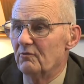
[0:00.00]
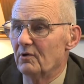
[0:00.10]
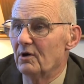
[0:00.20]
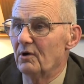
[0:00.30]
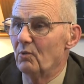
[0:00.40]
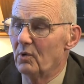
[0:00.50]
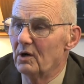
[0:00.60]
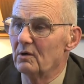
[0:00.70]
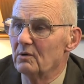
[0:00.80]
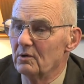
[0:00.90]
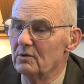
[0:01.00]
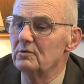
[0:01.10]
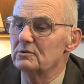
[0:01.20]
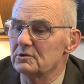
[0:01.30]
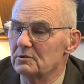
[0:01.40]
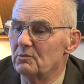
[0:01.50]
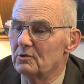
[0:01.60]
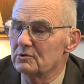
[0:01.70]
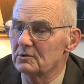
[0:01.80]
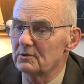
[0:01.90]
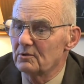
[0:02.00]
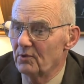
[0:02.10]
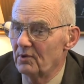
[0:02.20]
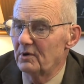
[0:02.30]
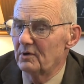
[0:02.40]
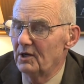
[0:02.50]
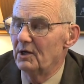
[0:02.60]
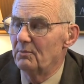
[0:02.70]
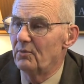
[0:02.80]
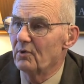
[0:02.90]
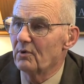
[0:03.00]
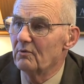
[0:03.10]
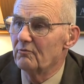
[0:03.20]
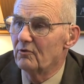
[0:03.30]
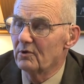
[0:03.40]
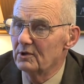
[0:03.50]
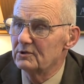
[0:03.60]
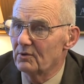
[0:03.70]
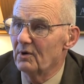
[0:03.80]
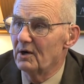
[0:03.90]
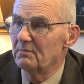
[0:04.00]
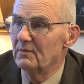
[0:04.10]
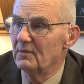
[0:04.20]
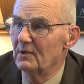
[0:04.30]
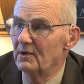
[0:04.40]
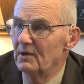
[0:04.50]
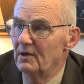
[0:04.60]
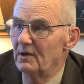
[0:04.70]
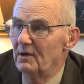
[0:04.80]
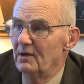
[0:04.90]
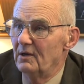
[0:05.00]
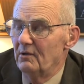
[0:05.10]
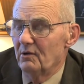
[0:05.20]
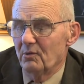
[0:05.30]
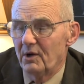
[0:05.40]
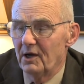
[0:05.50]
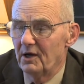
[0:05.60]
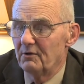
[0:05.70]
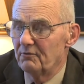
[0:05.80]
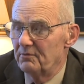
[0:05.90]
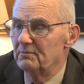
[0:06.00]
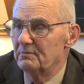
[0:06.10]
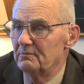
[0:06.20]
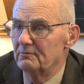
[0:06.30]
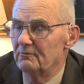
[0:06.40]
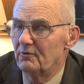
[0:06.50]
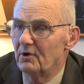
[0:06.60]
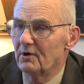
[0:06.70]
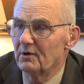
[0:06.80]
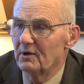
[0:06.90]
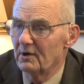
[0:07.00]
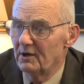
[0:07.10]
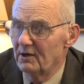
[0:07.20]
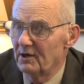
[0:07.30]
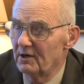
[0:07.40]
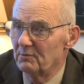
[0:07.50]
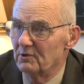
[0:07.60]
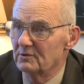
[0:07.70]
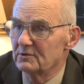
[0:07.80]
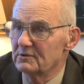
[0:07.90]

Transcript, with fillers: very well lose the most critically important forage crop that we have for our animals.